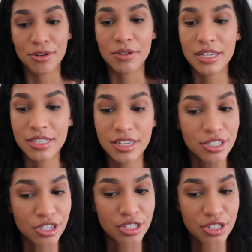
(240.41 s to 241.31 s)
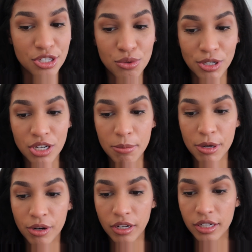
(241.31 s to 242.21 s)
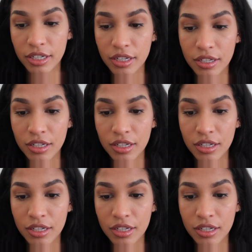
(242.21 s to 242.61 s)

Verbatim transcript: so easy just to switch up your look.